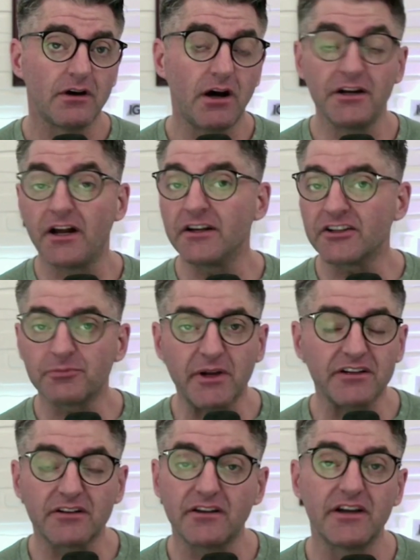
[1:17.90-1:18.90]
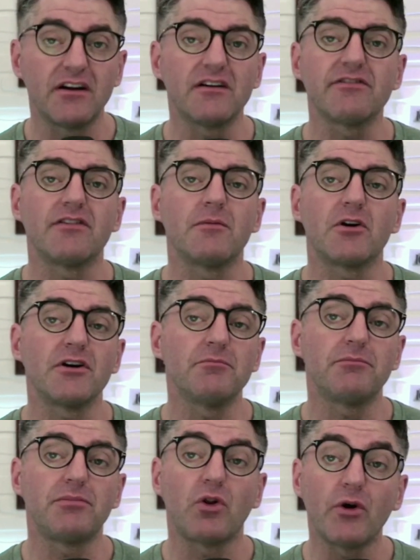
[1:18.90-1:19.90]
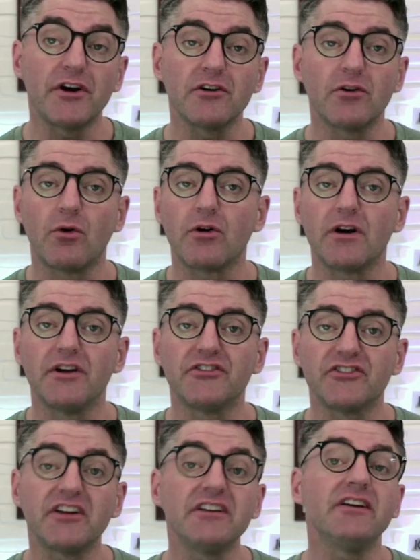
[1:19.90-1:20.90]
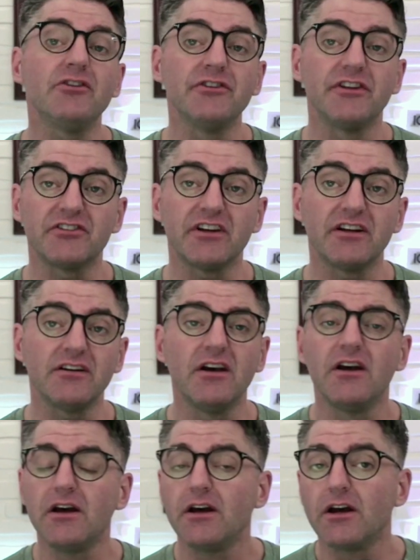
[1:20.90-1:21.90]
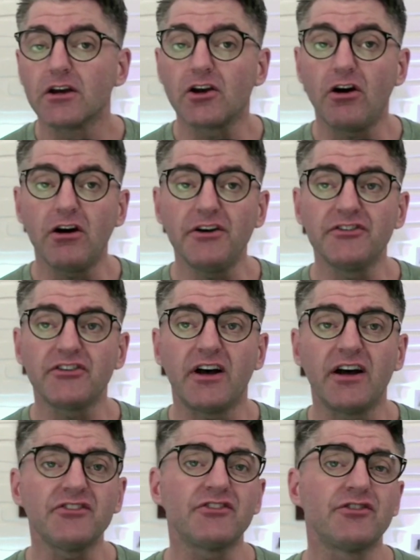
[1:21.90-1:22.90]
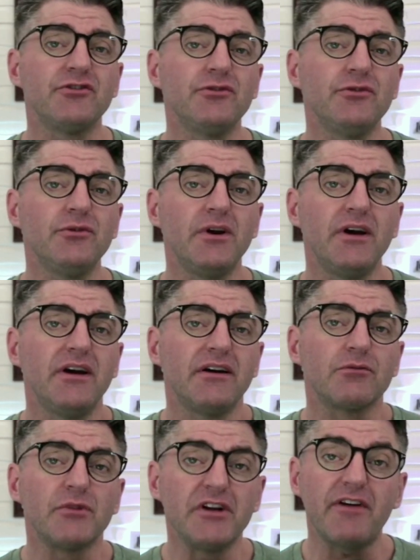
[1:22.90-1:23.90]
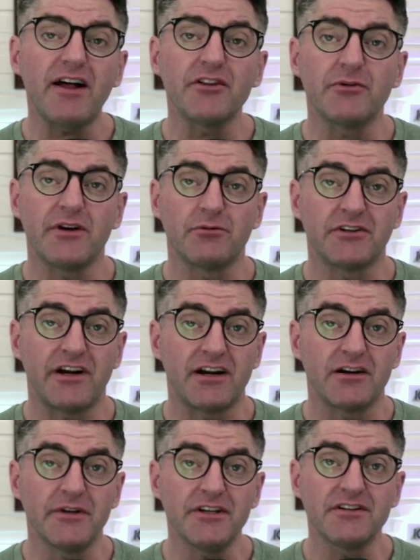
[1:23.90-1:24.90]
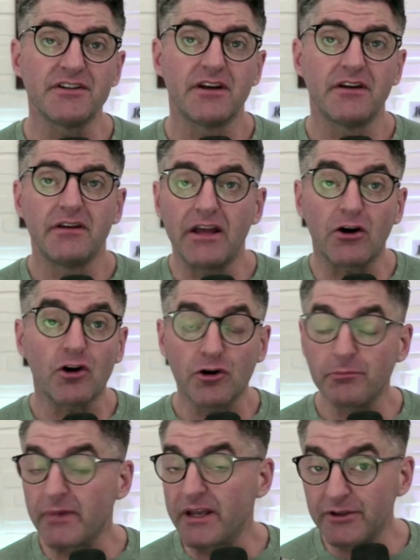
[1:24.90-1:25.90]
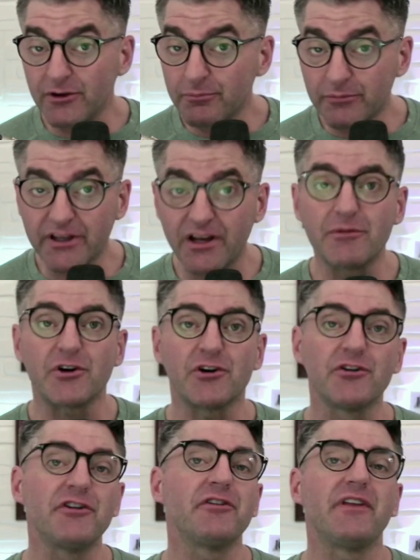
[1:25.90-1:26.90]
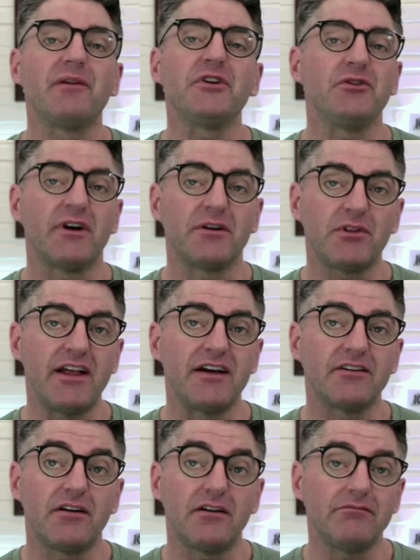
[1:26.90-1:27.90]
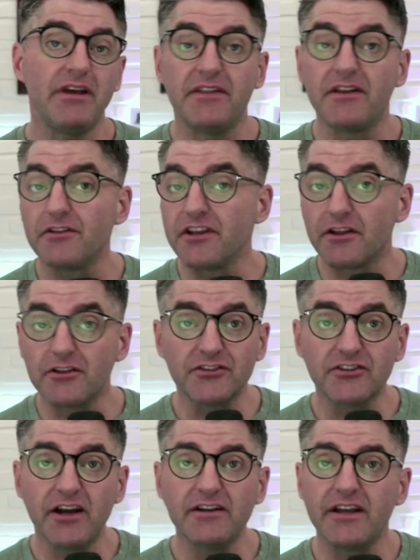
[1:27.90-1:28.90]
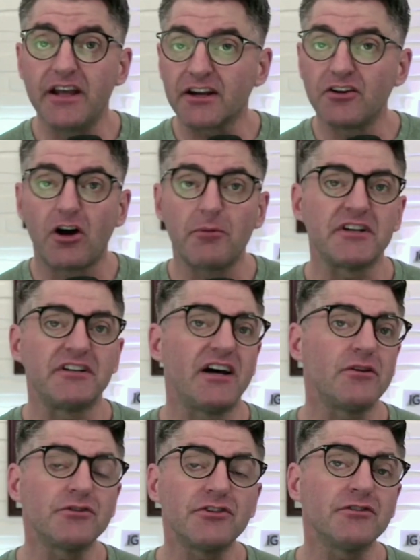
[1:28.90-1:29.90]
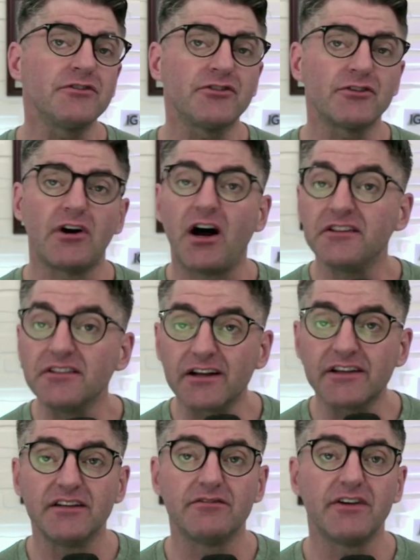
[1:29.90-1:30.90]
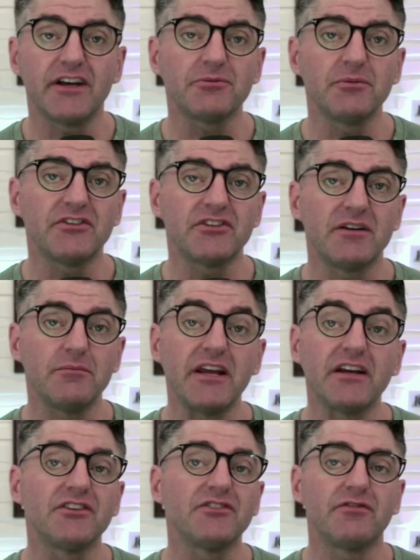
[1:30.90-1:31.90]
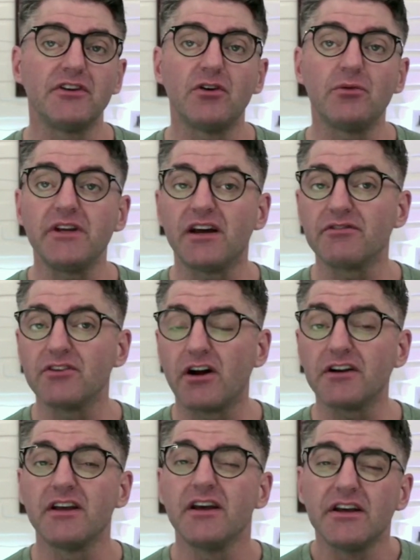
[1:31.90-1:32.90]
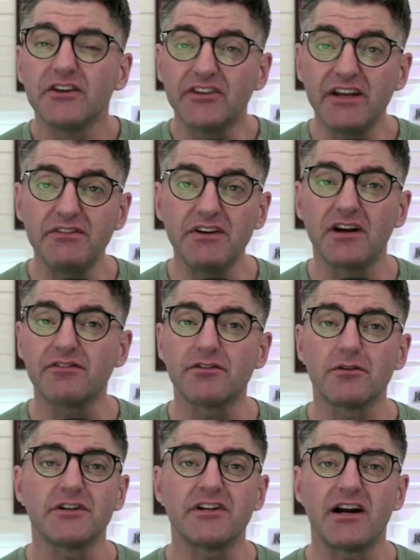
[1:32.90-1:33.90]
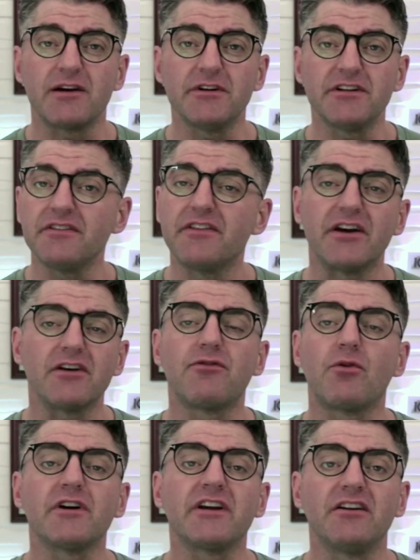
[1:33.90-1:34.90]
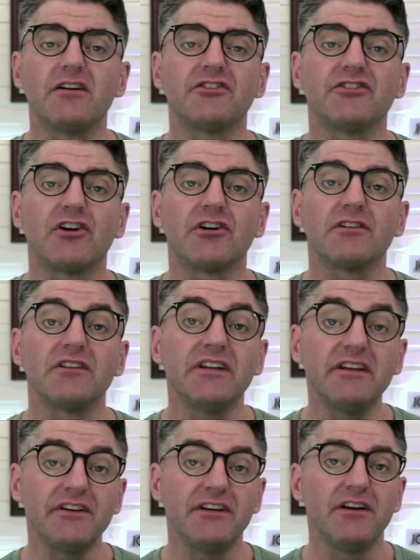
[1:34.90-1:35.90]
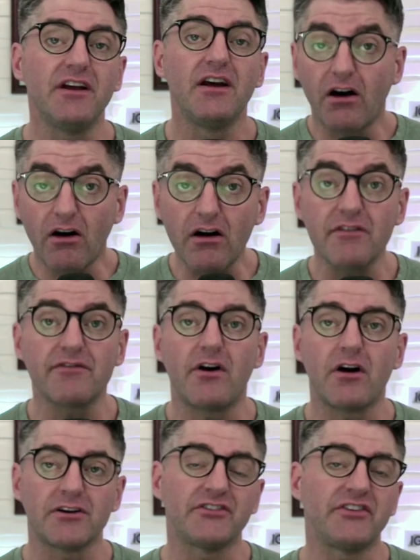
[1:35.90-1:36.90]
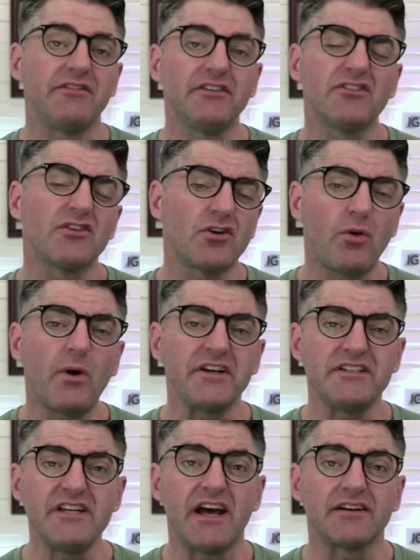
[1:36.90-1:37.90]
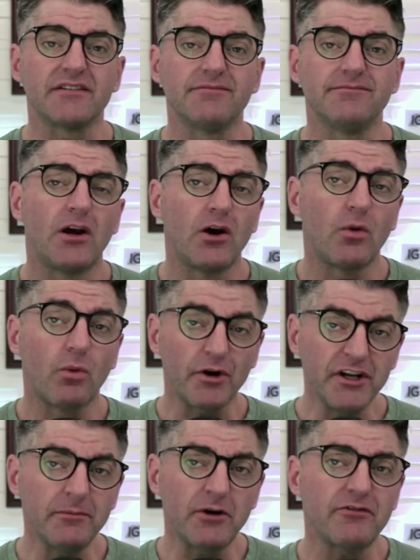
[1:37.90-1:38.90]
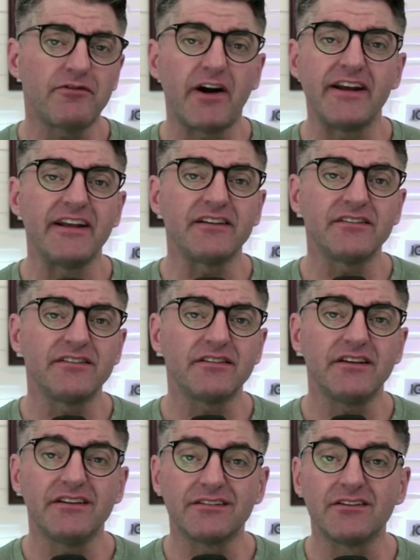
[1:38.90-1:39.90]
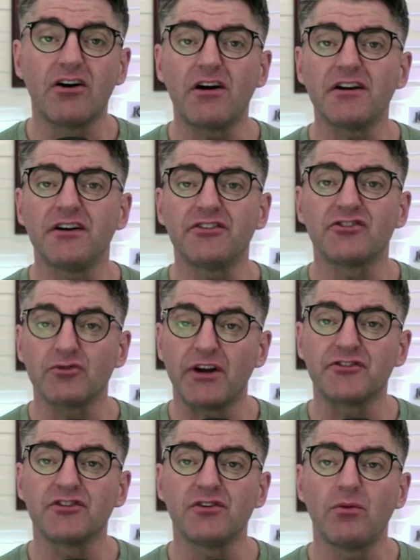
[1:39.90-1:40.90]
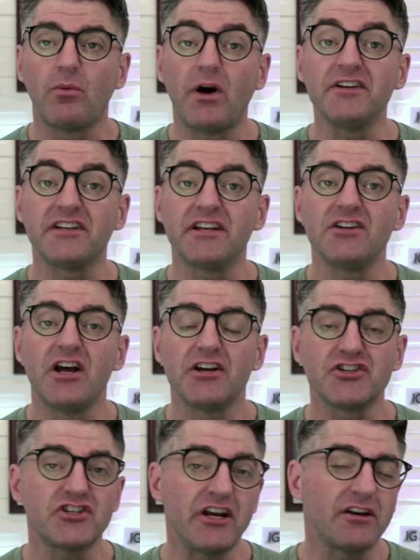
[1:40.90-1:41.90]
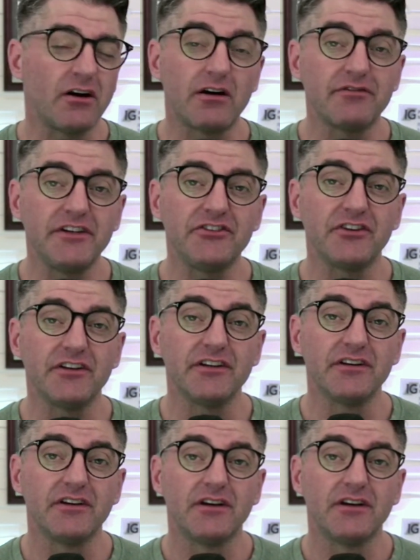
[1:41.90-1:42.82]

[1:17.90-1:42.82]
An unexpected layoff from our employer or a sudden illness can cause us to reevaluate retirement, or maybe it'll become earlier than what you had planned. And then on the other side, economic downturns or unlucky investments can make us feel we have not saved enough for retirement and therefore cannot start living off our savings quite yet. Worrying about finances is not a stressor one can shake off easily,